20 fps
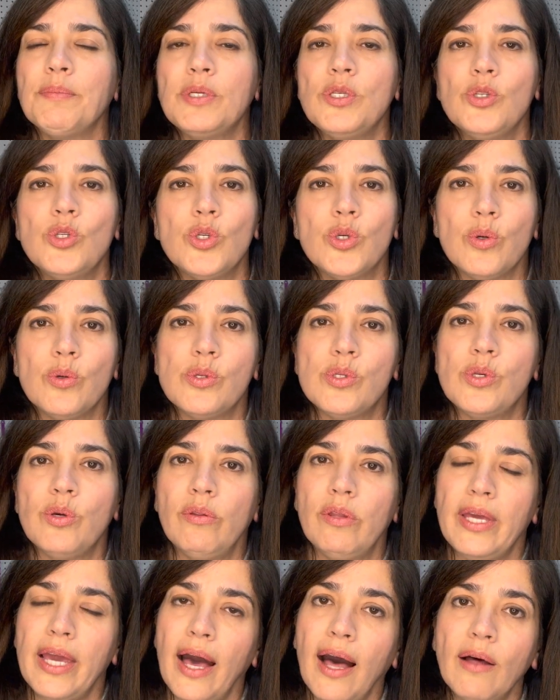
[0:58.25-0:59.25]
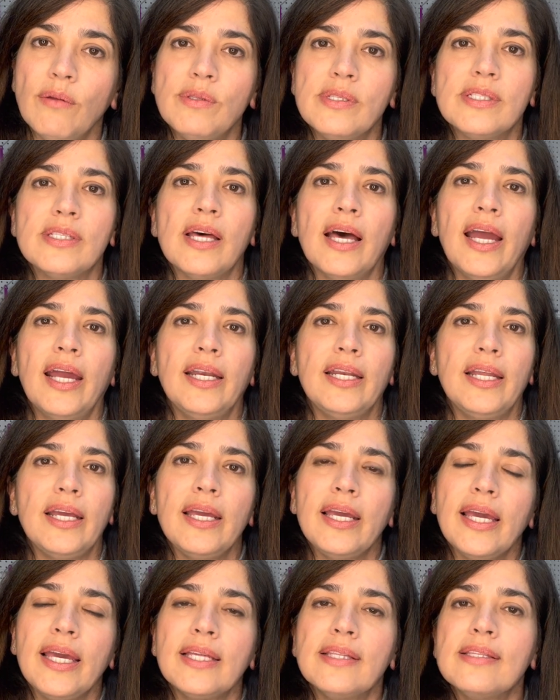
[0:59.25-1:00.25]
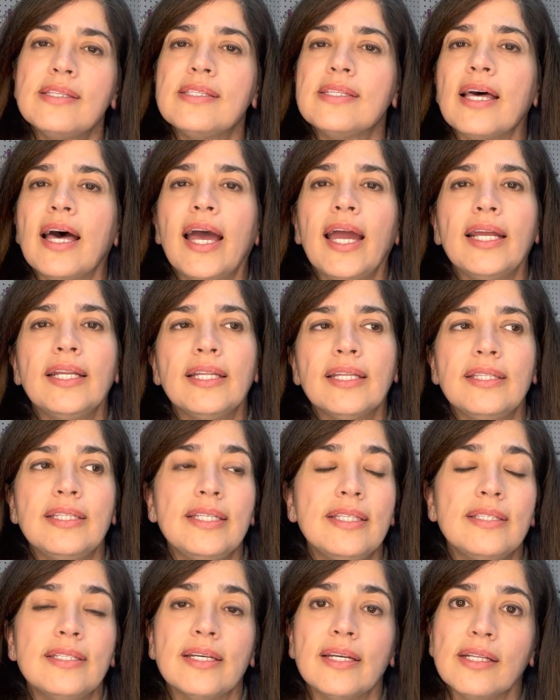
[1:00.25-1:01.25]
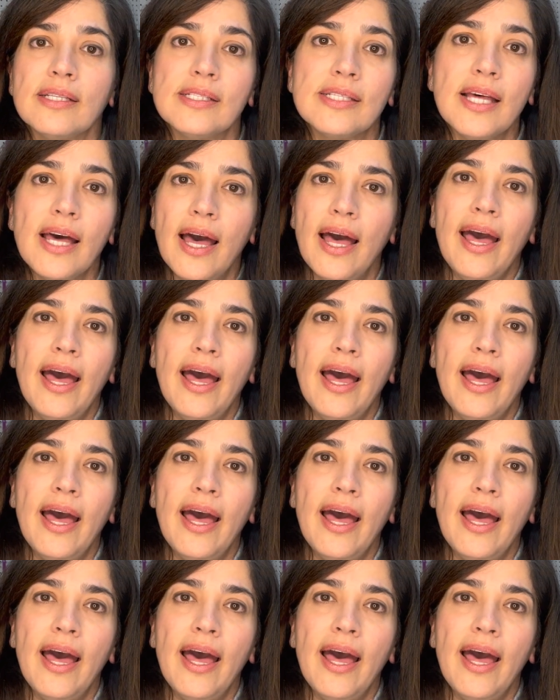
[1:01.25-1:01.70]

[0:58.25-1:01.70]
He shows you the outside, the inside, the details.